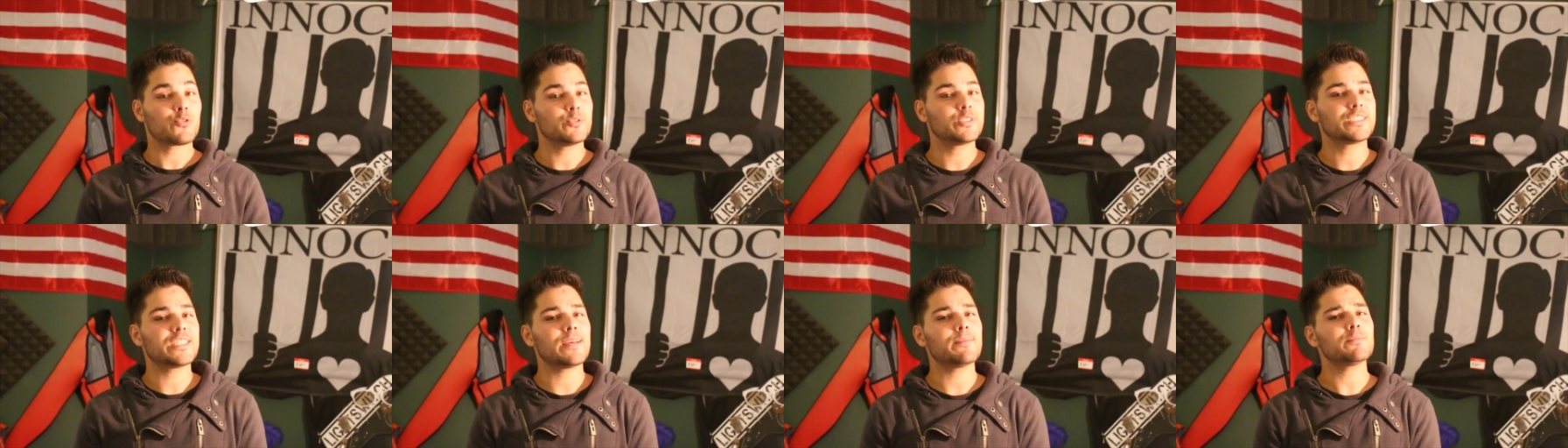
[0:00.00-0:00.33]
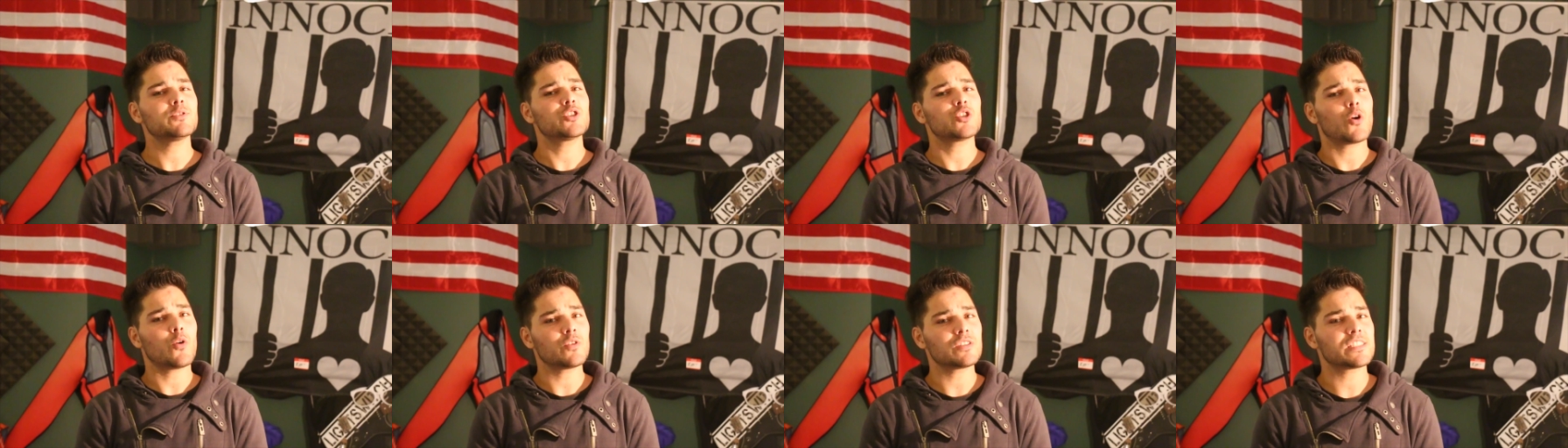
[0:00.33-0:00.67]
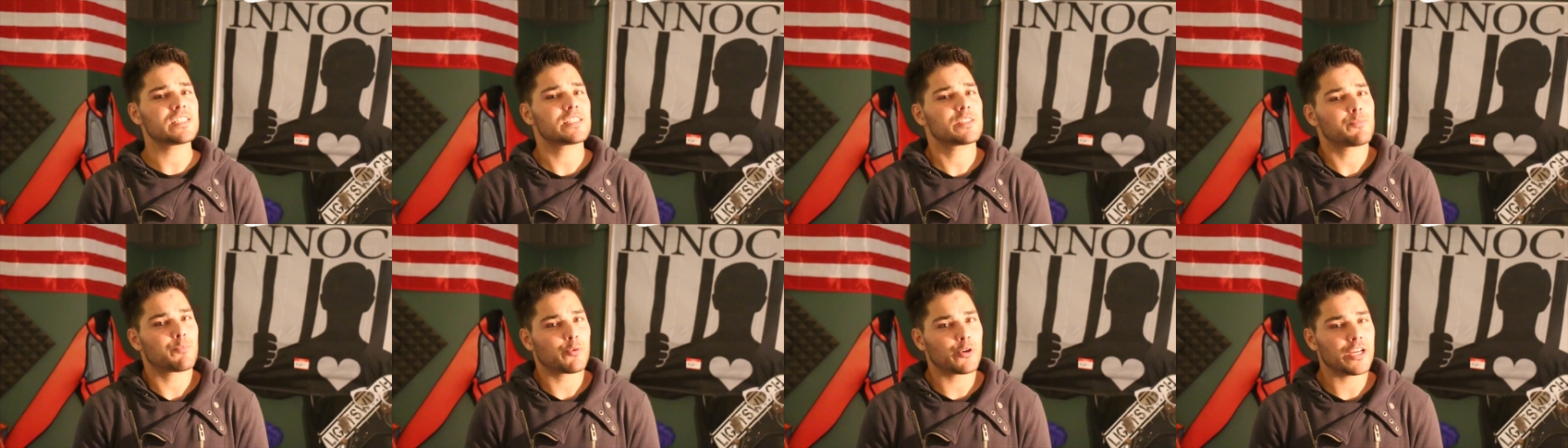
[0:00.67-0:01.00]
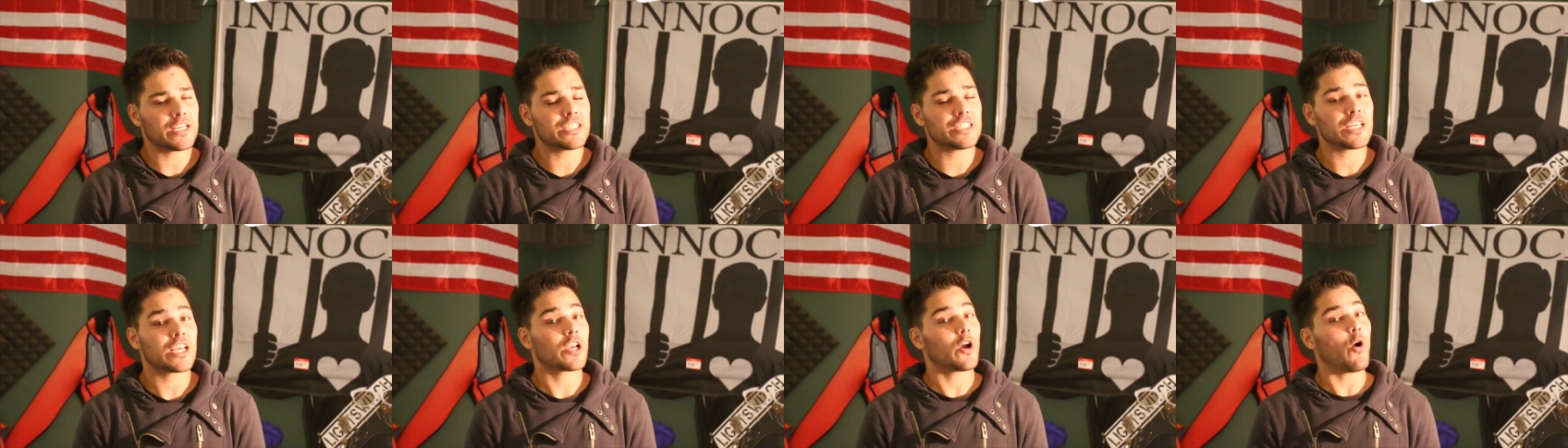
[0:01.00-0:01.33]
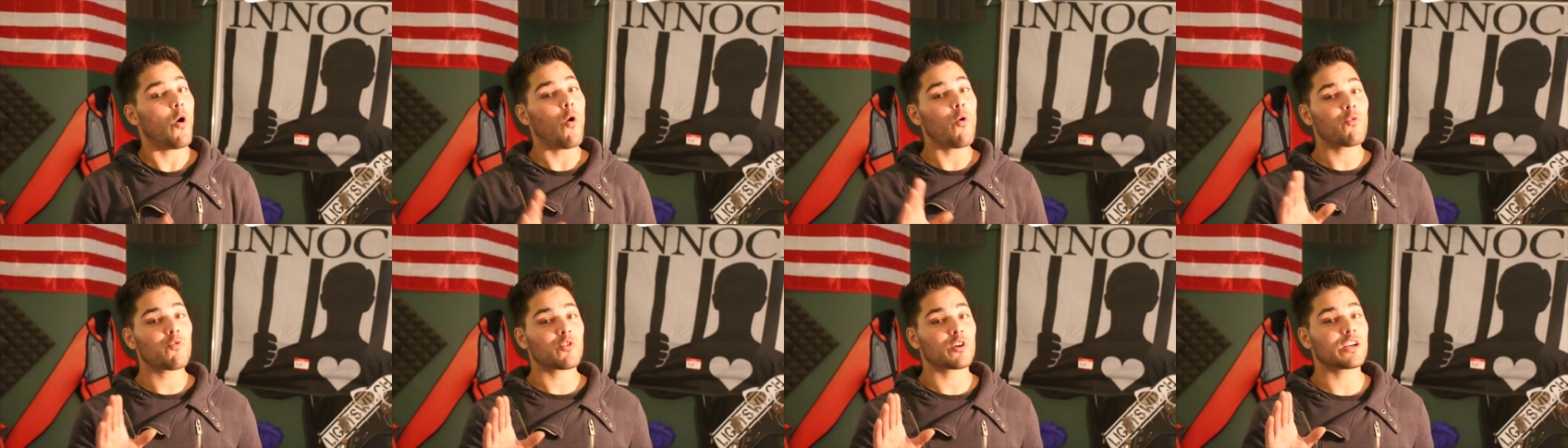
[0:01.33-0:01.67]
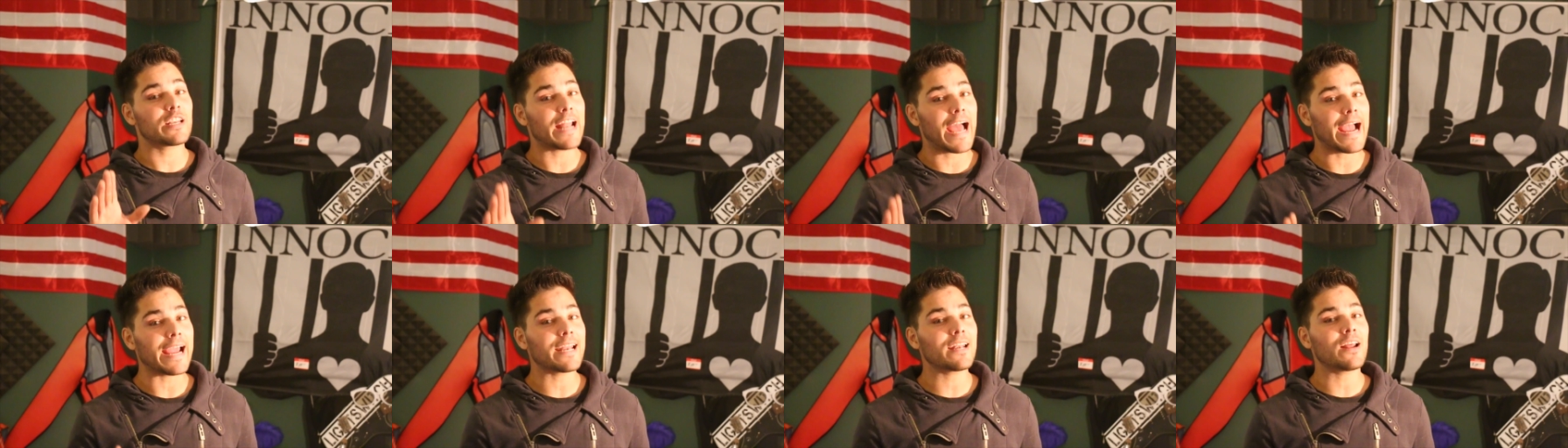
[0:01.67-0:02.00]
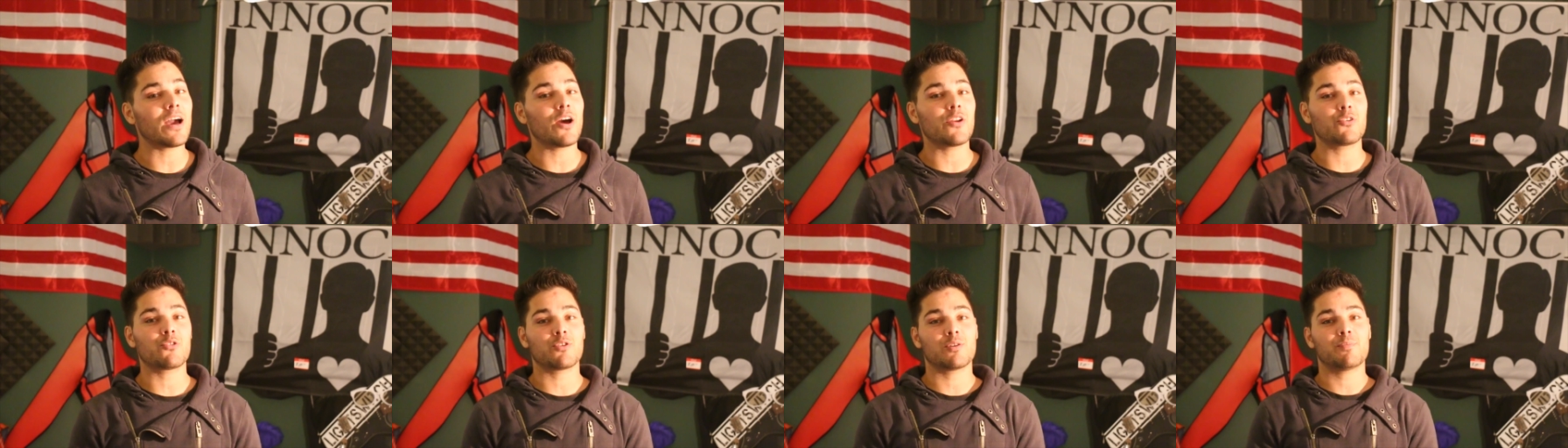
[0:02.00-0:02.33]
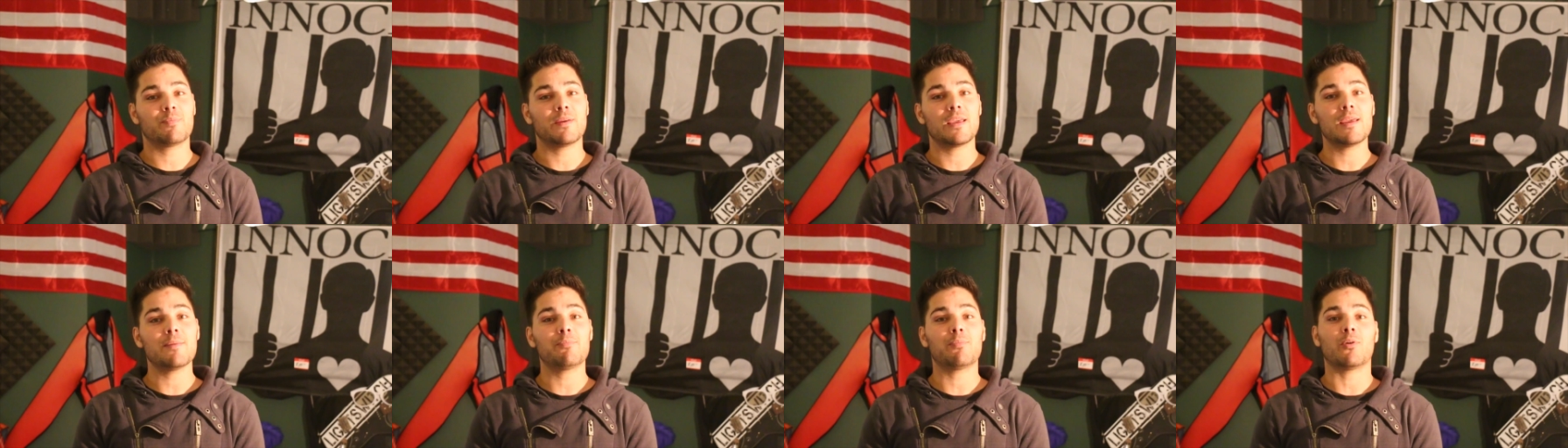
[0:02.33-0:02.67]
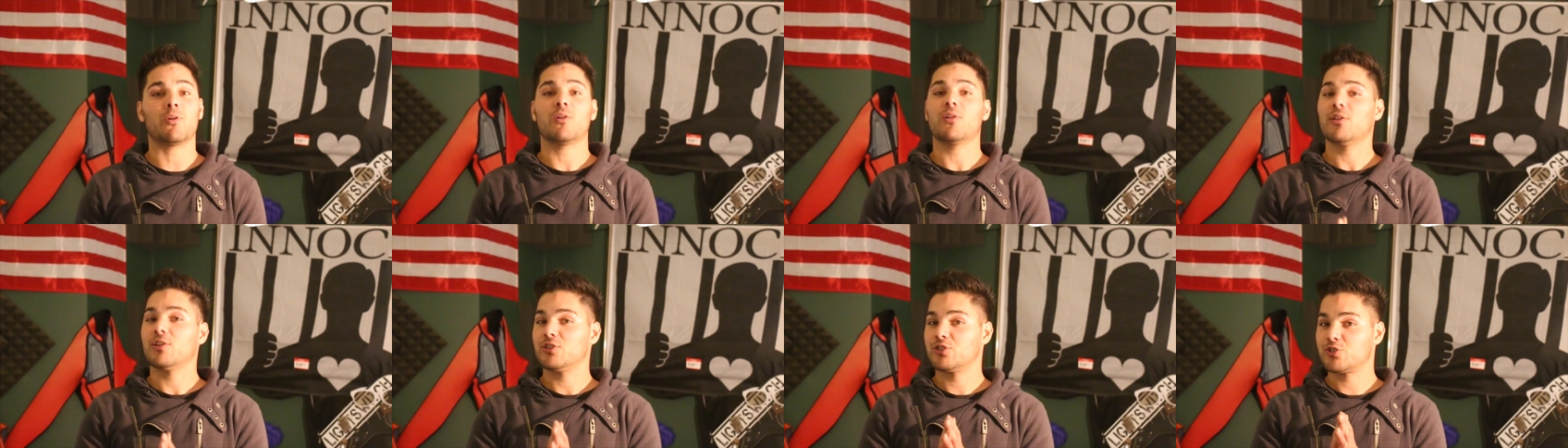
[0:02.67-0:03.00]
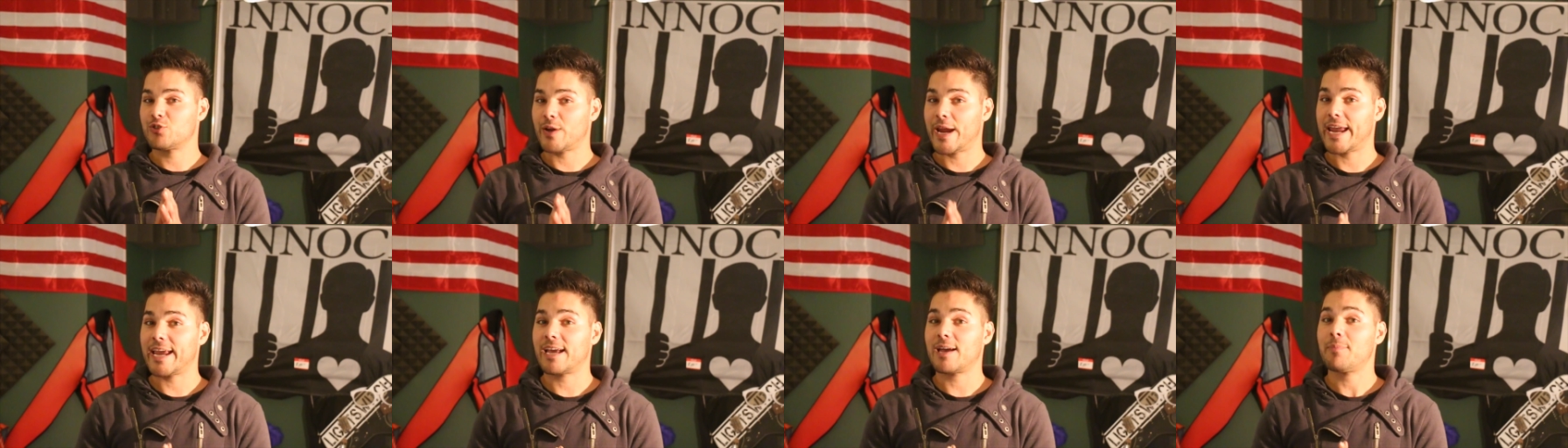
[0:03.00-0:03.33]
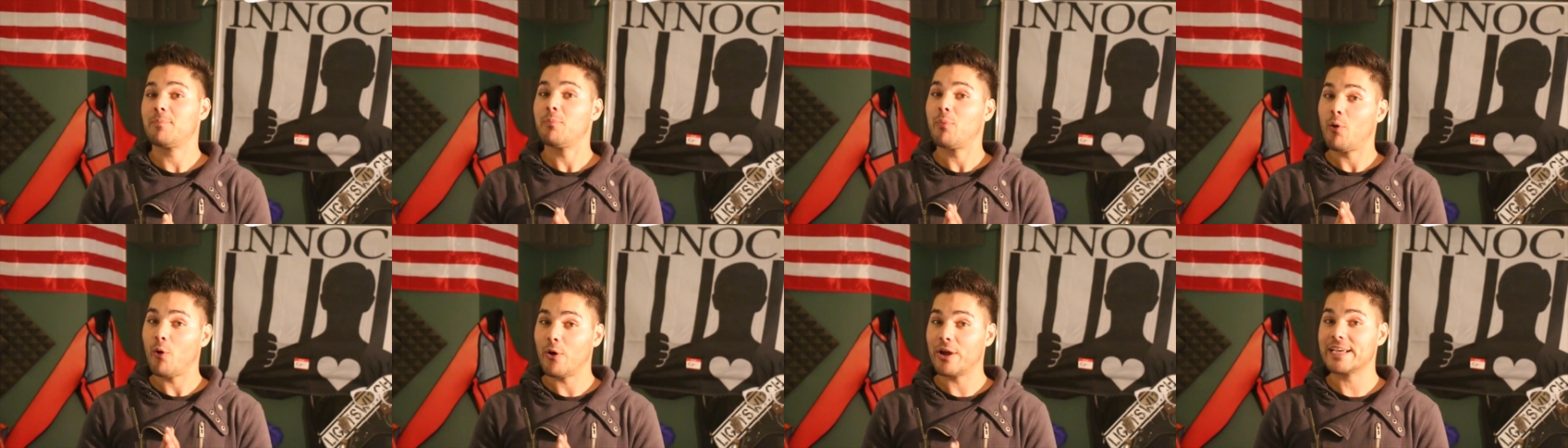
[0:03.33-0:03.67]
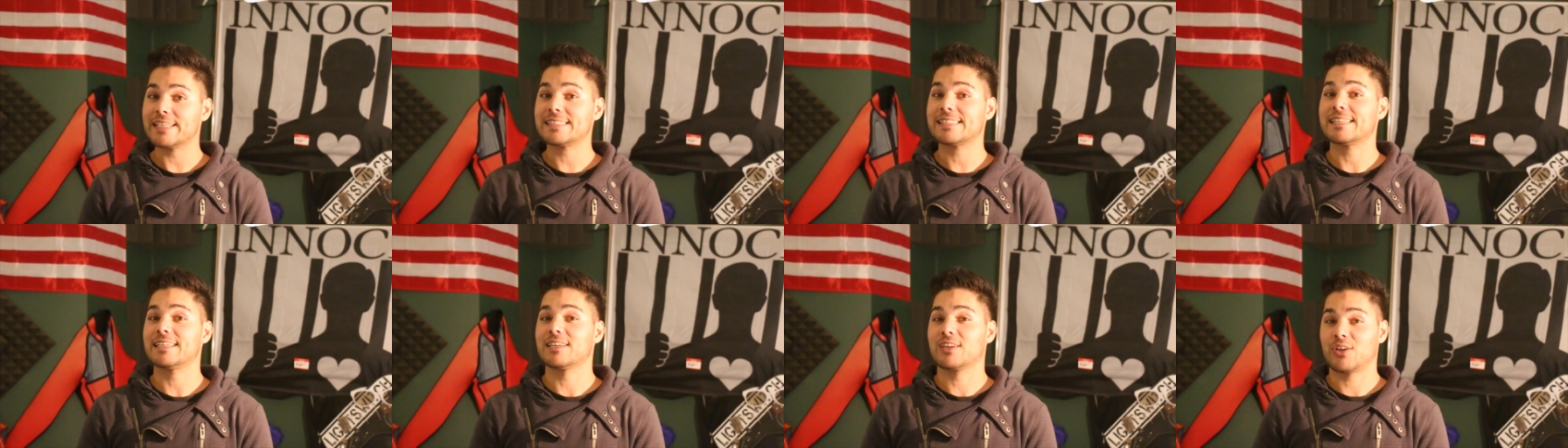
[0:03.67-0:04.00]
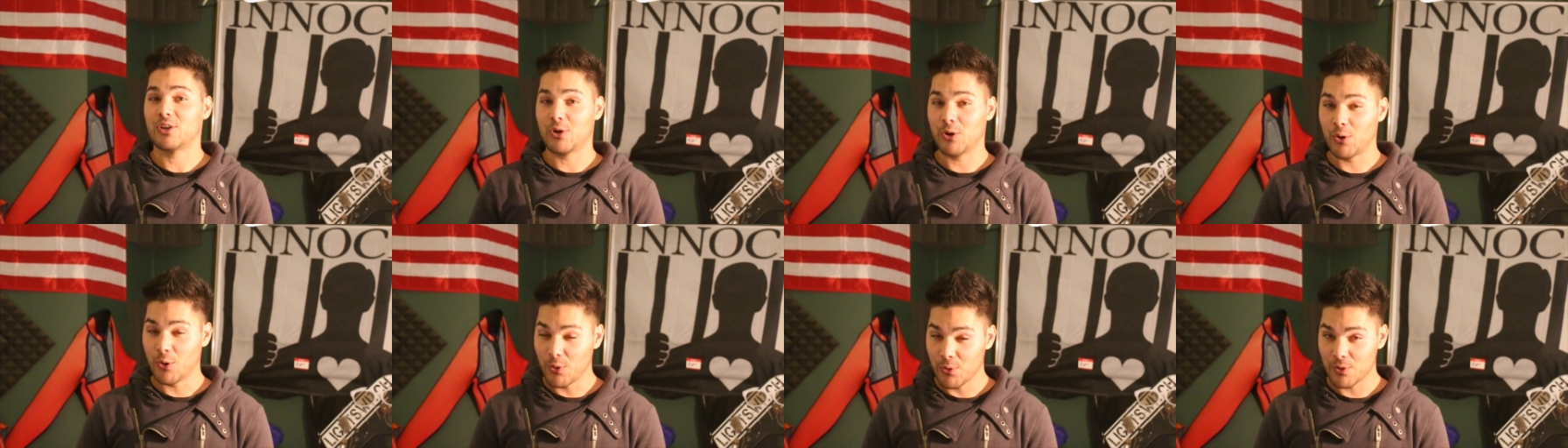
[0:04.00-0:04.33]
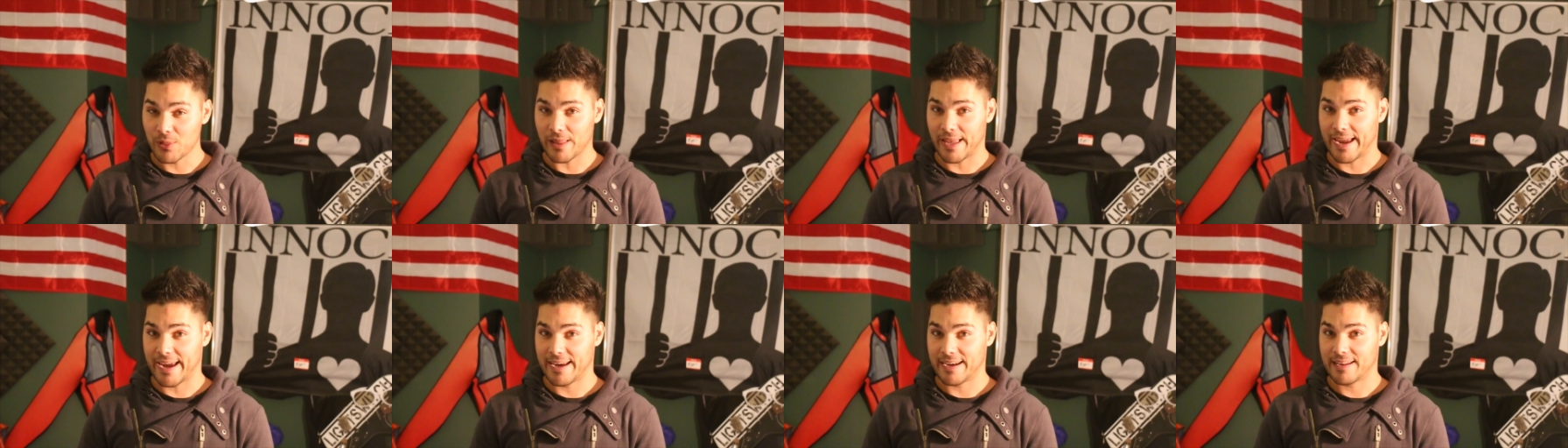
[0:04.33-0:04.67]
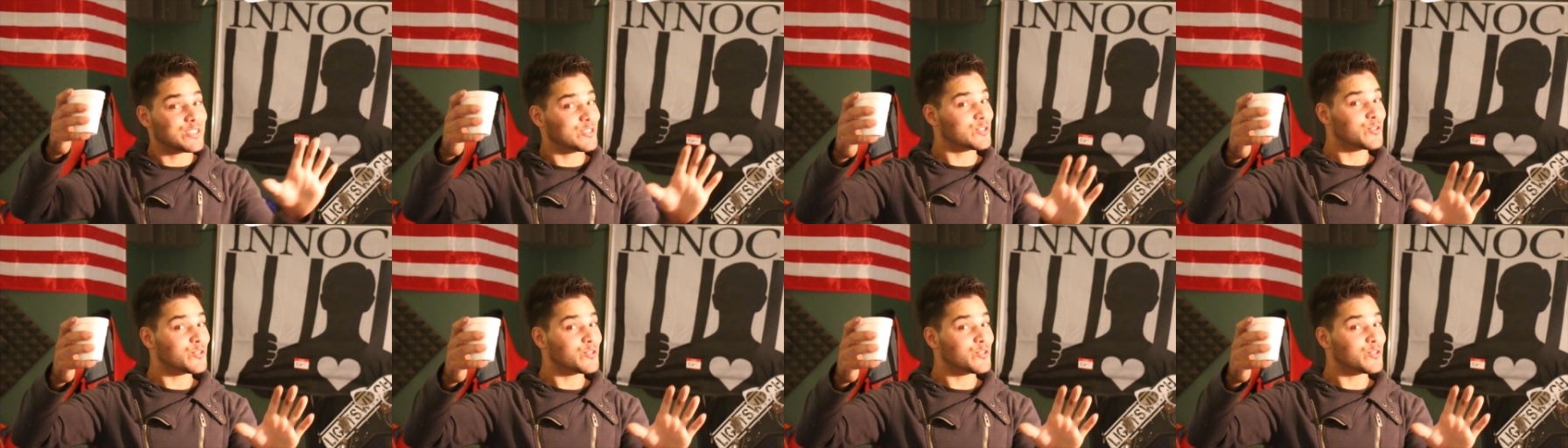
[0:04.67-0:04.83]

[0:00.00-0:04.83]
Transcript: Through Jim Jones's preaching, over 900 people drank poison Kool-Aid.